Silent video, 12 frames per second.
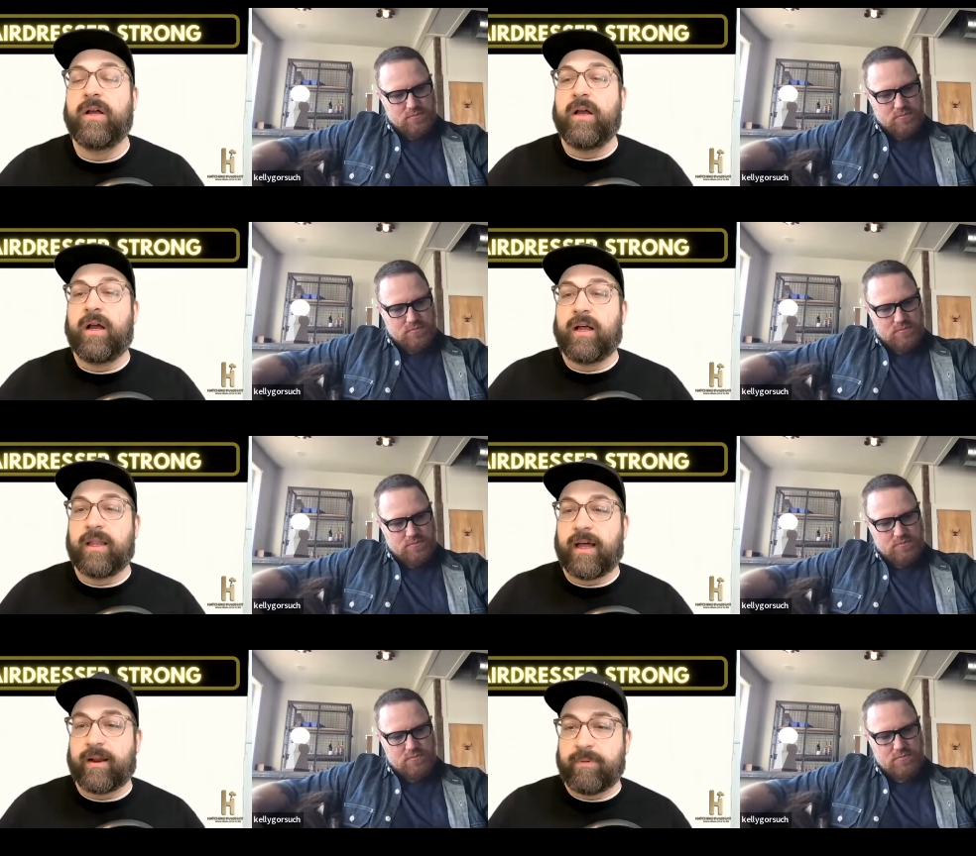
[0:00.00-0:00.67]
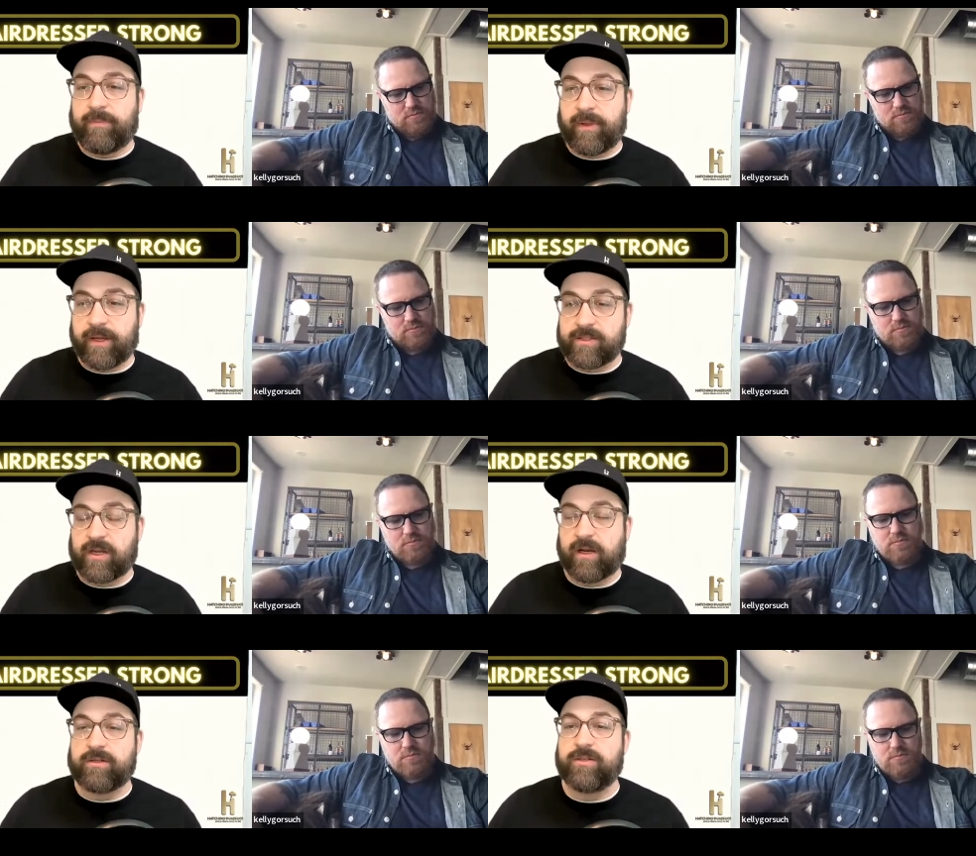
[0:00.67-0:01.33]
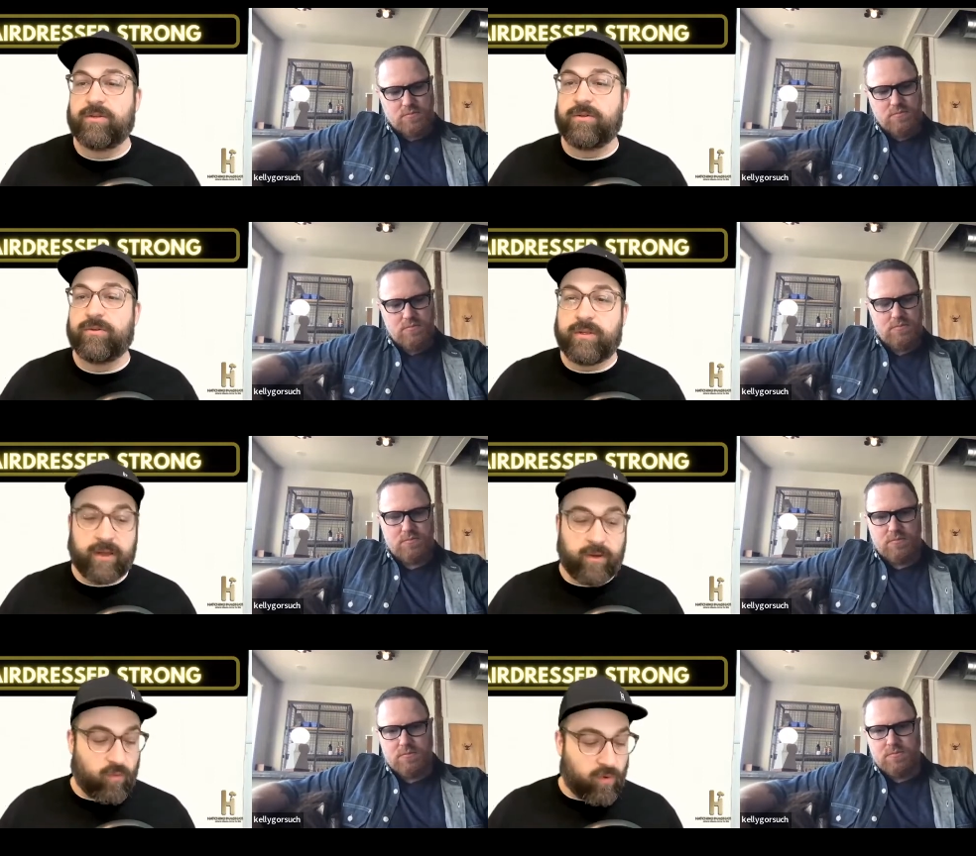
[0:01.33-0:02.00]
Speaker 1: a lot of people I talk to
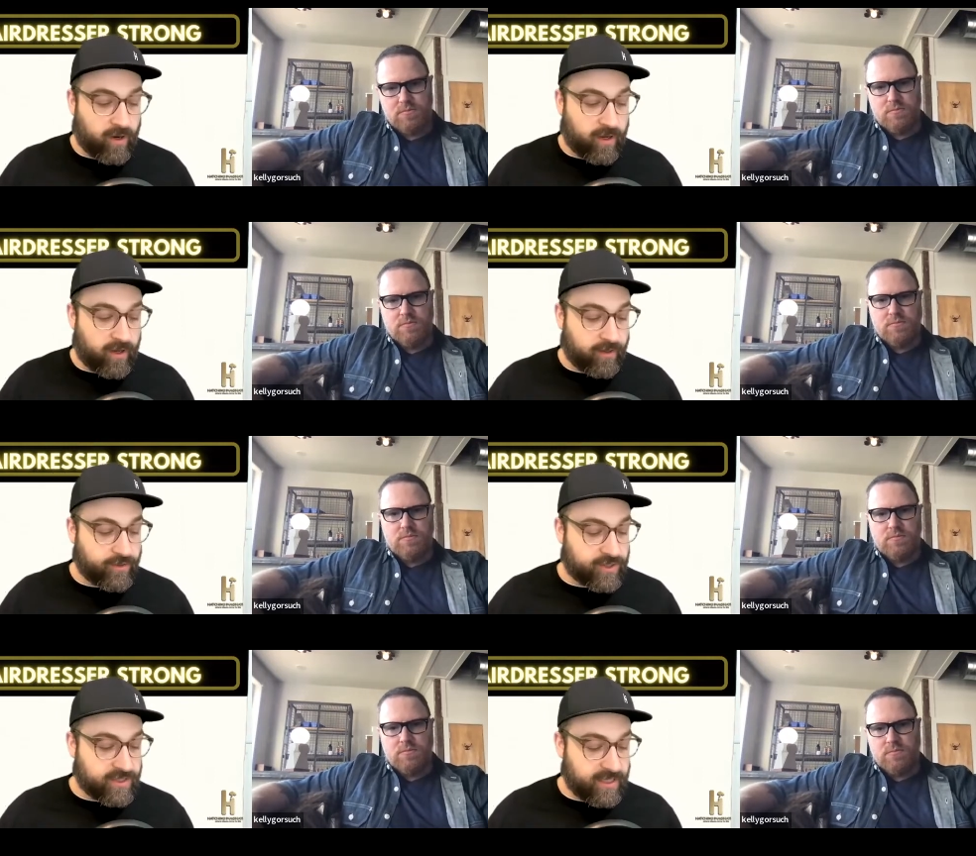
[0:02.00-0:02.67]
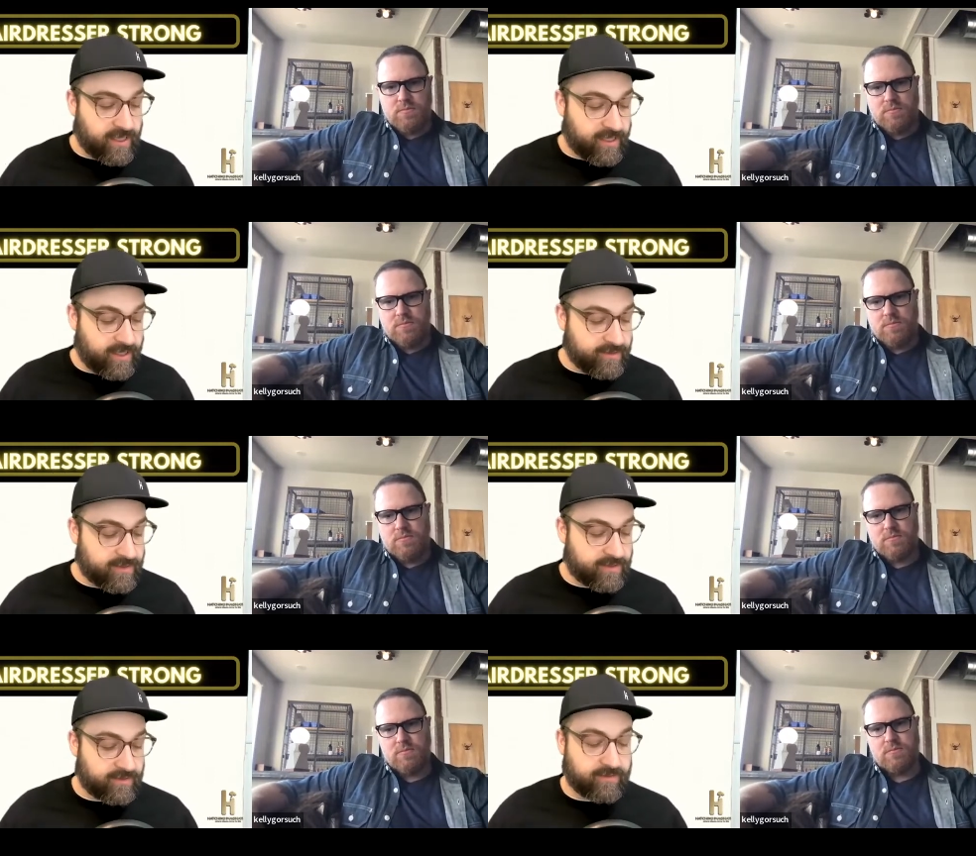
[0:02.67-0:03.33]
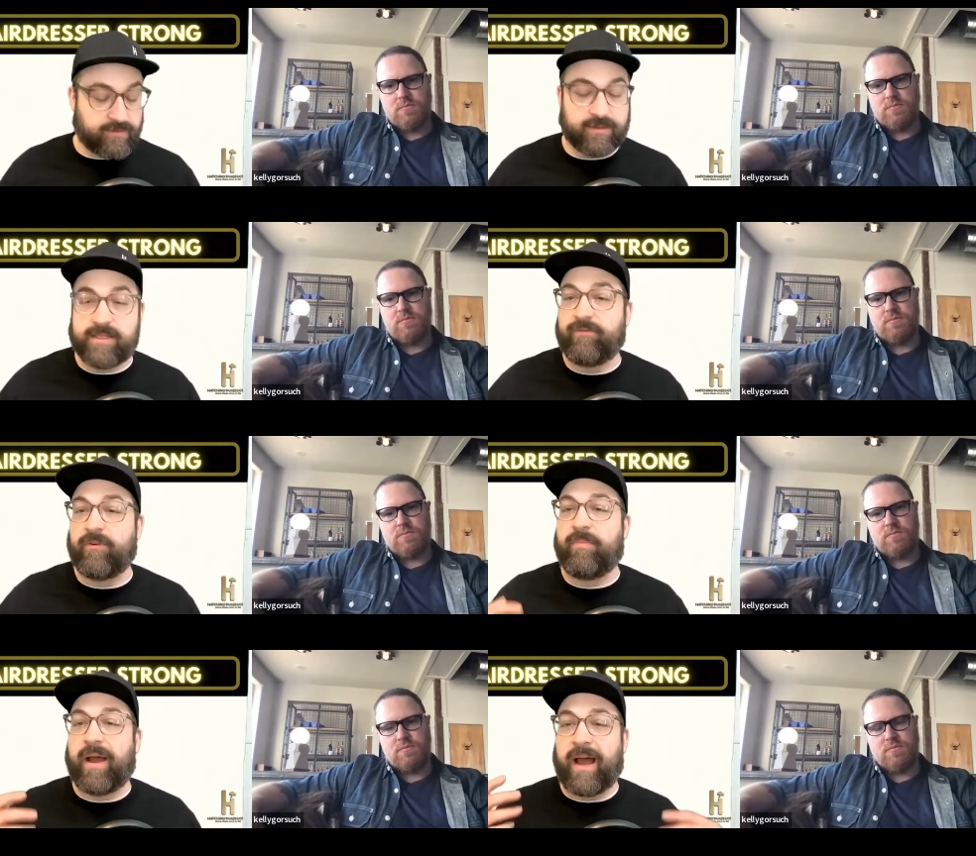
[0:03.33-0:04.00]
they want to understand
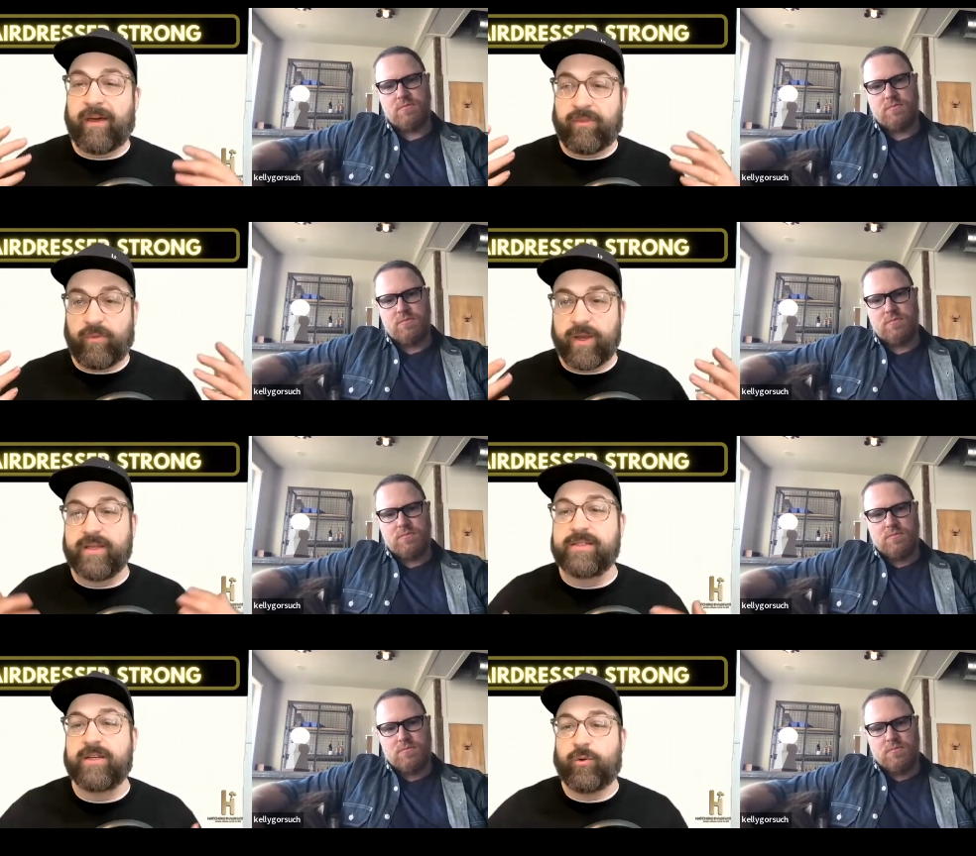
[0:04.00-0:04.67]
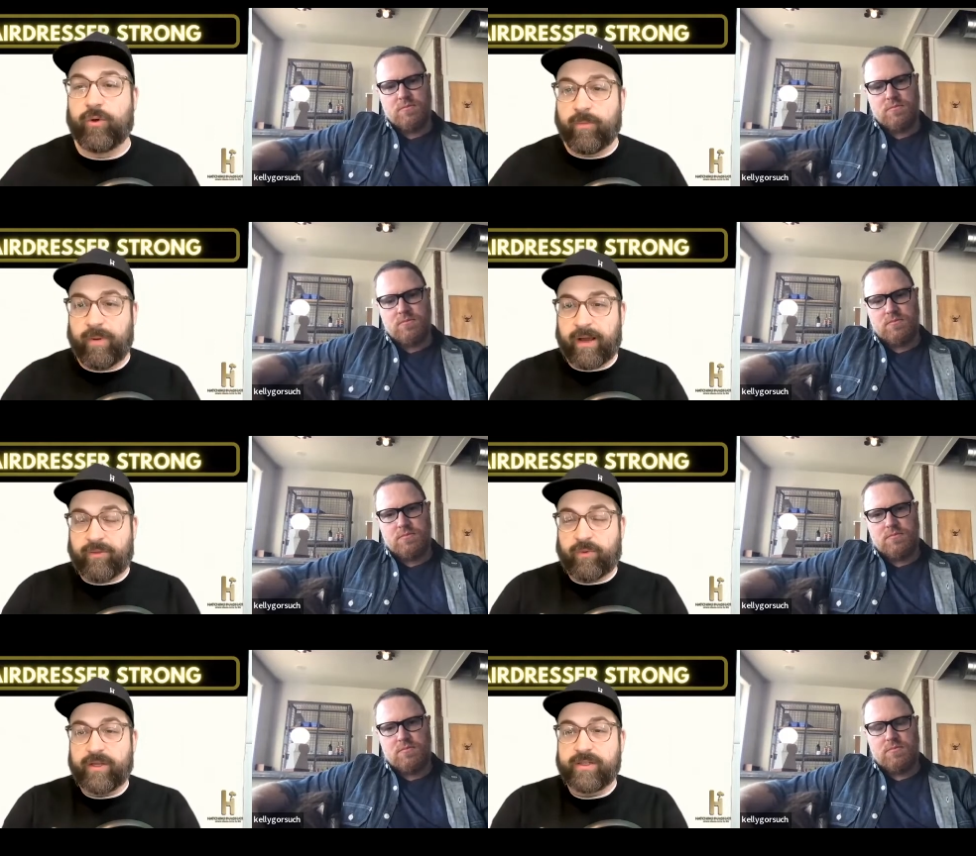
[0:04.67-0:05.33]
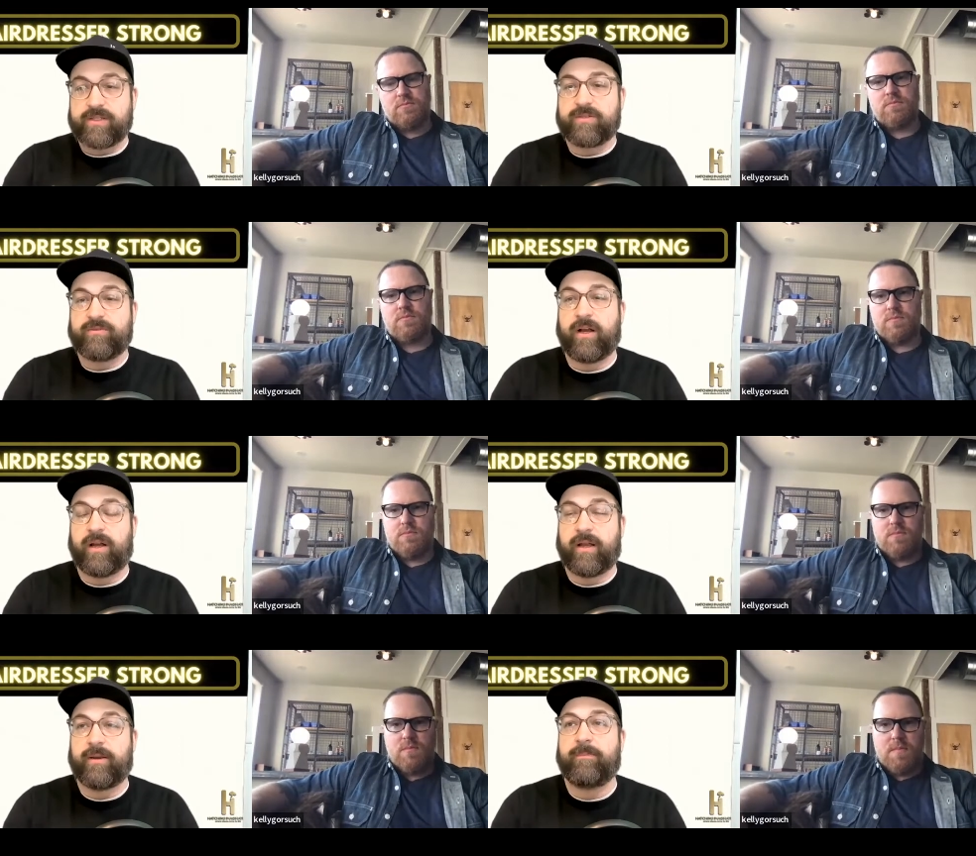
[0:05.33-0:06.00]
different pathways and career pathways
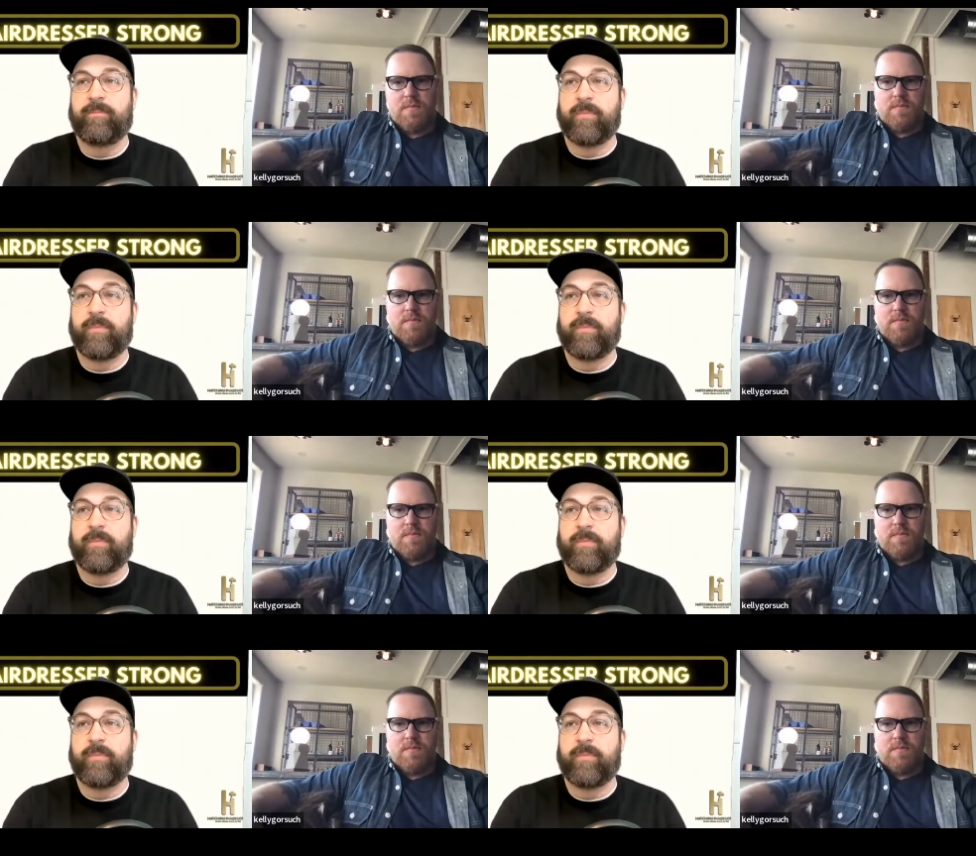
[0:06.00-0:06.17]
um,